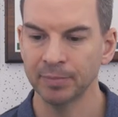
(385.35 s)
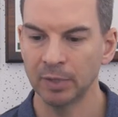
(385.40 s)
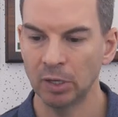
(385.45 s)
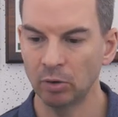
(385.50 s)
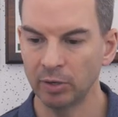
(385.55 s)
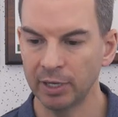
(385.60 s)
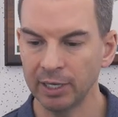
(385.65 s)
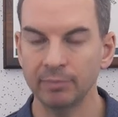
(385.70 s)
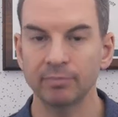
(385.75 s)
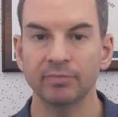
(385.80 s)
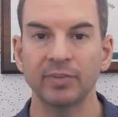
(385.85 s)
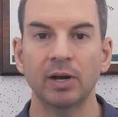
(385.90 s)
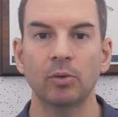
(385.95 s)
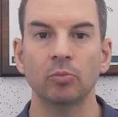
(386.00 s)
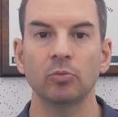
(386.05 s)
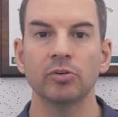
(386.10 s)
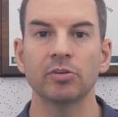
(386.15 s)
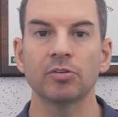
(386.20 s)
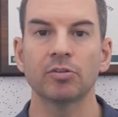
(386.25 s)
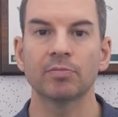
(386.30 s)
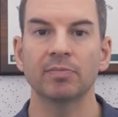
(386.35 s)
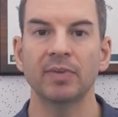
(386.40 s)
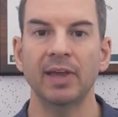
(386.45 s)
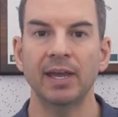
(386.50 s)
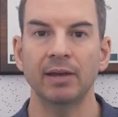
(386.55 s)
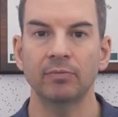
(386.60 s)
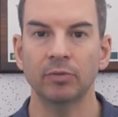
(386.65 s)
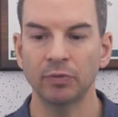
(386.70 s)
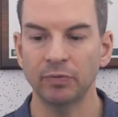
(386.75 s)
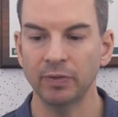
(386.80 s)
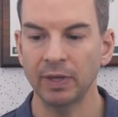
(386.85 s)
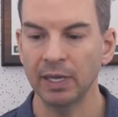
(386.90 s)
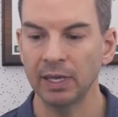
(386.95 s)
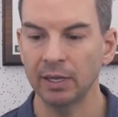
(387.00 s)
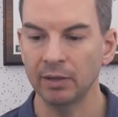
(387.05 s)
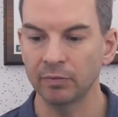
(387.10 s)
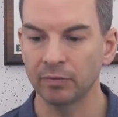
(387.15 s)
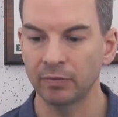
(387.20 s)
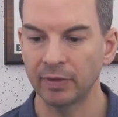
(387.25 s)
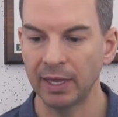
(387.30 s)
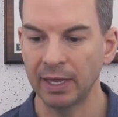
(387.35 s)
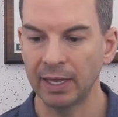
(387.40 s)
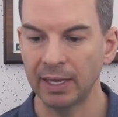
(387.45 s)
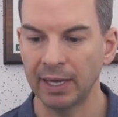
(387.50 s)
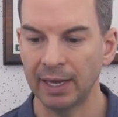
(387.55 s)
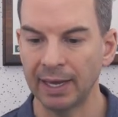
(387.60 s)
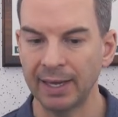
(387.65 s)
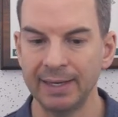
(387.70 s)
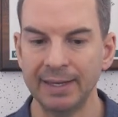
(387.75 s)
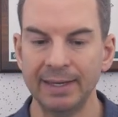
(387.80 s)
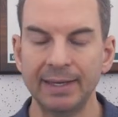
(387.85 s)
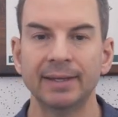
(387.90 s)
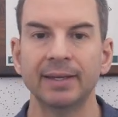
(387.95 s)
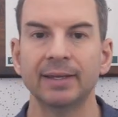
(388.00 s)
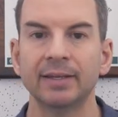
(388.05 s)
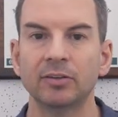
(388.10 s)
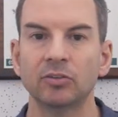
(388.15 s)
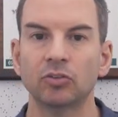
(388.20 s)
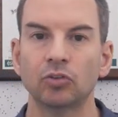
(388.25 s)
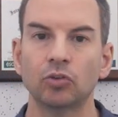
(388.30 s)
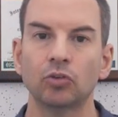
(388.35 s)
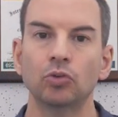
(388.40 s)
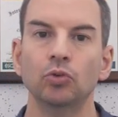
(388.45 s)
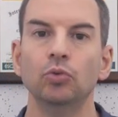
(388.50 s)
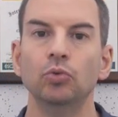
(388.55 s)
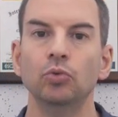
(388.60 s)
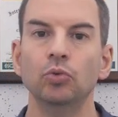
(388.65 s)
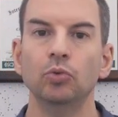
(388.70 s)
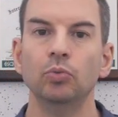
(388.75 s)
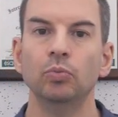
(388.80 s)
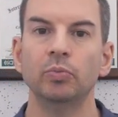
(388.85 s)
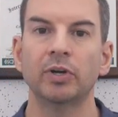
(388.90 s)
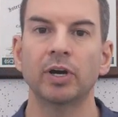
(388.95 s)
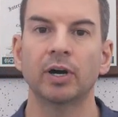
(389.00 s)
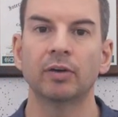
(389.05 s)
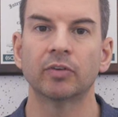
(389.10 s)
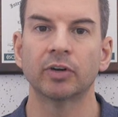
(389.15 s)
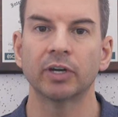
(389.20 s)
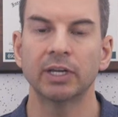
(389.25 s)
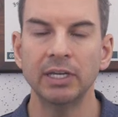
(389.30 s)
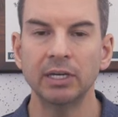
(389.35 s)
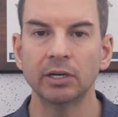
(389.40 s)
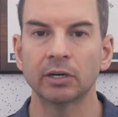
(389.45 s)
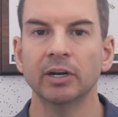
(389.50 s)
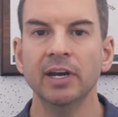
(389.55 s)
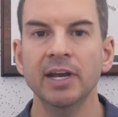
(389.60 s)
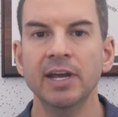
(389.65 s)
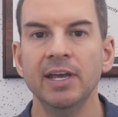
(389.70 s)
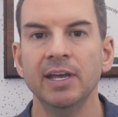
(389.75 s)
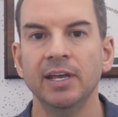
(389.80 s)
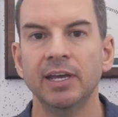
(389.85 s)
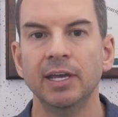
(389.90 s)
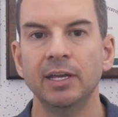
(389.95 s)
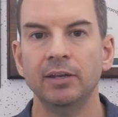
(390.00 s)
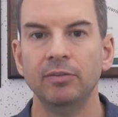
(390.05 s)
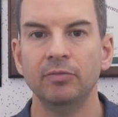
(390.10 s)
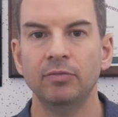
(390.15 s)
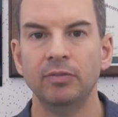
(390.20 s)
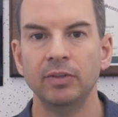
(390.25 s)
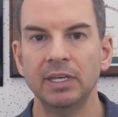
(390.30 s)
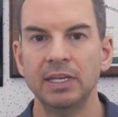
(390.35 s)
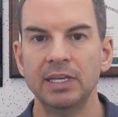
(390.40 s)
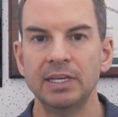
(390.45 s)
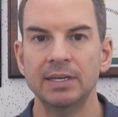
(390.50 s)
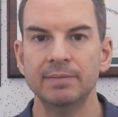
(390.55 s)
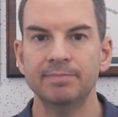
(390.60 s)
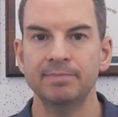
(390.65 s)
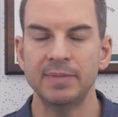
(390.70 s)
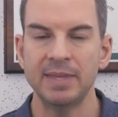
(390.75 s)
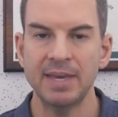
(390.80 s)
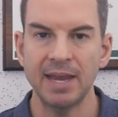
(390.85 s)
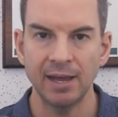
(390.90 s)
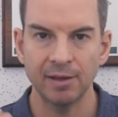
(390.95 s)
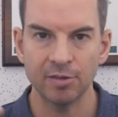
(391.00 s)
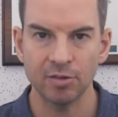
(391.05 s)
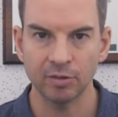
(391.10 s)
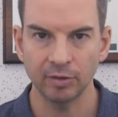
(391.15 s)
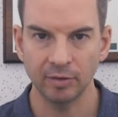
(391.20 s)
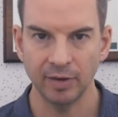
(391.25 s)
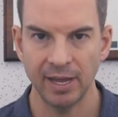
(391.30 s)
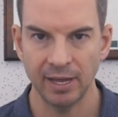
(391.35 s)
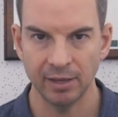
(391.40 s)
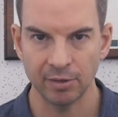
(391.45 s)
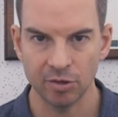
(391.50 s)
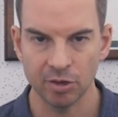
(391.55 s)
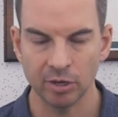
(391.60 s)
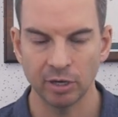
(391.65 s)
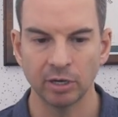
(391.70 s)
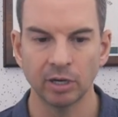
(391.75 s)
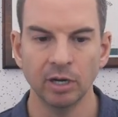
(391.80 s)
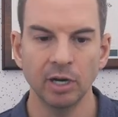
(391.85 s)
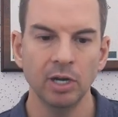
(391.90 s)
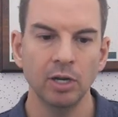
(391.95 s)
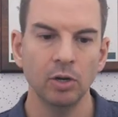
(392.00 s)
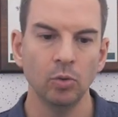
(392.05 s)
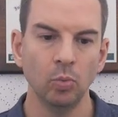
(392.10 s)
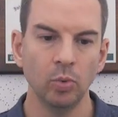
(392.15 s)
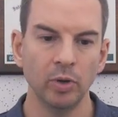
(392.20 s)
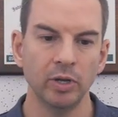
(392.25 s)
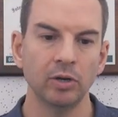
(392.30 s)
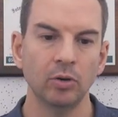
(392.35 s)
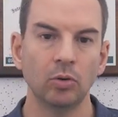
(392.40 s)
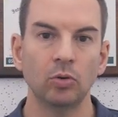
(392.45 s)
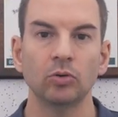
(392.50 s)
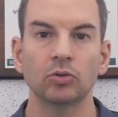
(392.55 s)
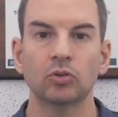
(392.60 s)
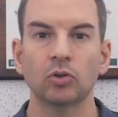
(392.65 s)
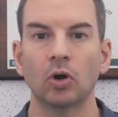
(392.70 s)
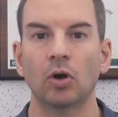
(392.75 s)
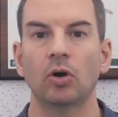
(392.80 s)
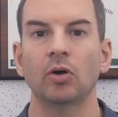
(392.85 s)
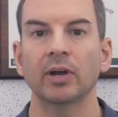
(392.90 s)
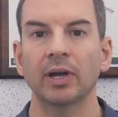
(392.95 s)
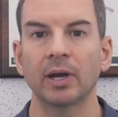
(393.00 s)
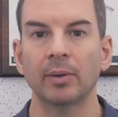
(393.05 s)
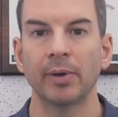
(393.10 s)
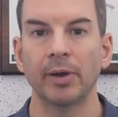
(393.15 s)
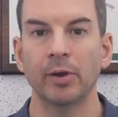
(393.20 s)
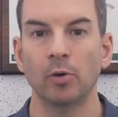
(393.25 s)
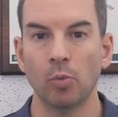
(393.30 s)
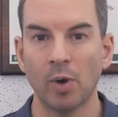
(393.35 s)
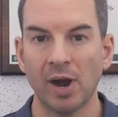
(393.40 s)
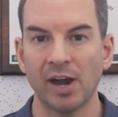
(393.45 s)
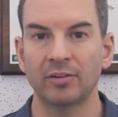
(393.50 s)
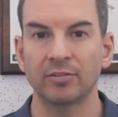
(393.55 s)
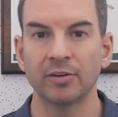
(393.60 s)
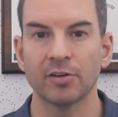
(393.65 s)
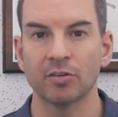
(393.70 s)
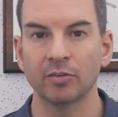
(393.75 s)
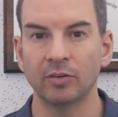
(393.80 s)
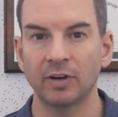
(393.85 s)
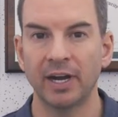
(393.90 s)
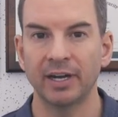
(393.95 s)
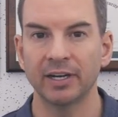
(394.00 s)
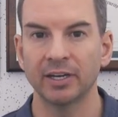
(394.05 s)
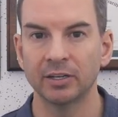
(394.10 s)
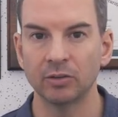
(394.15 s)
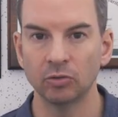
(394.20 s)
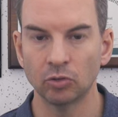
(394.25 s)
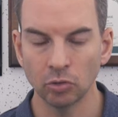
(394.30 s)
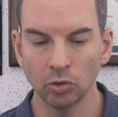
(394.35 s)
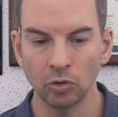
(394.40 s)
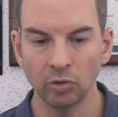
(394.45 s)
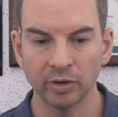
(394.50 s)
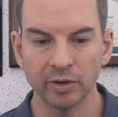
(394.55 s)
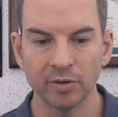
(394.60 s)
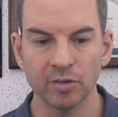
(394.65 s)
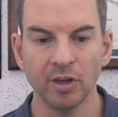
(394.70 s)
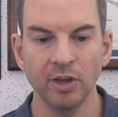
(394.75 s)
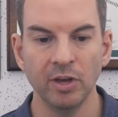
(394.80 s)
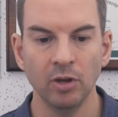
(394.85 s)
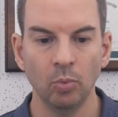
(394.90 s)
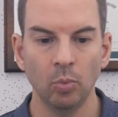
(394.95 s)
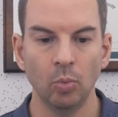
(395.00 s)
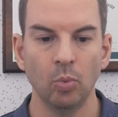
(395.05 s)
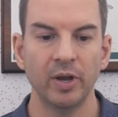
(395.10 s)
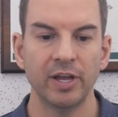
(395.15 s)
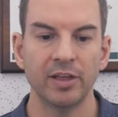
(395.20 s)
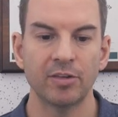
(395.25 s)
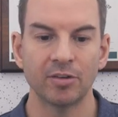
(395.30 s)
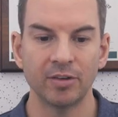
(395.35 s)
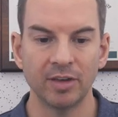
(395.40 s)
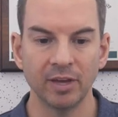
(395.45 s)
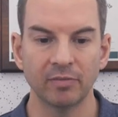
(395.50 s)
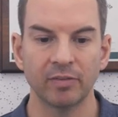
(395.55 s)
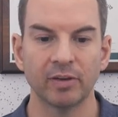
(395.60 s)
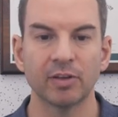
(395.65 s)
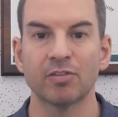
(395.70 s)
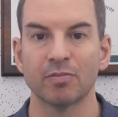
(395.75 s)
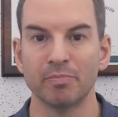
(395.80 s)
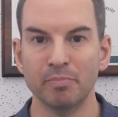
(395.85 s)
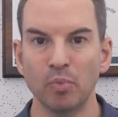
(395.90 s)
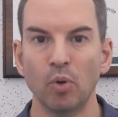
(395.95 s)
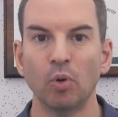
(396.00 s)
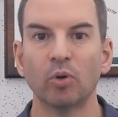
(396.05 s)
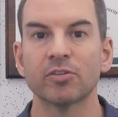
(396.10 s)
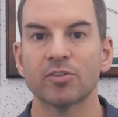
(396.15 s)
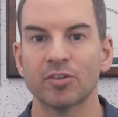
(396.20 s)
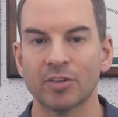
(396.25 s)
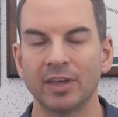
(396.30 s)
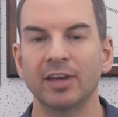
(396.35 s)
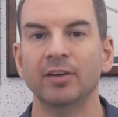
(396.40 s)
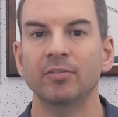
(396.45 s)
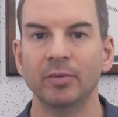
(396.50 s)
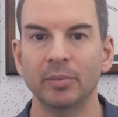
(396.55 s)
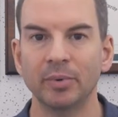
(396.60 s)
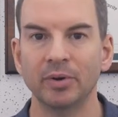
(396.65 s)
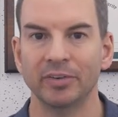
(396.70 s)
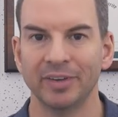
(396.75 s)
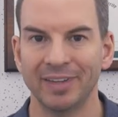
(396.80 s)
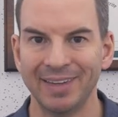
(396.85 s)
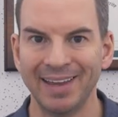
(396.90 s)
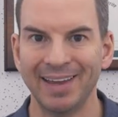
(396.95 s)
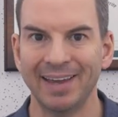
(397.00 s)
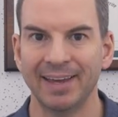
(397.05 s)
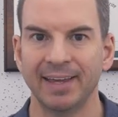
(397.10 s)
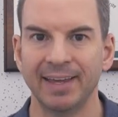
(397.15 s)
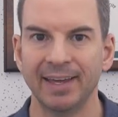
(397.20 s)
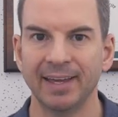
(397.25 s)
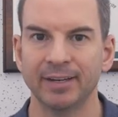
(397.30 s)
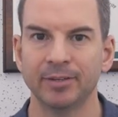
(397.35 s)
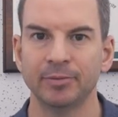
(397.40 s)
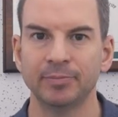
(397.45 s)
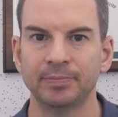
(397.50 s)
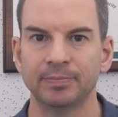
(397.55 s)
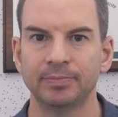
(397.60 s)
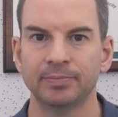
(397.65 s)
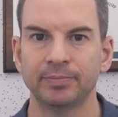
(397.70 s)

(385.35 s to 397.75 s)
Okay, that was everything that I needed to cover here. In the next lecture, we'll talk about wireless LAN controllers, which give us more scalability again.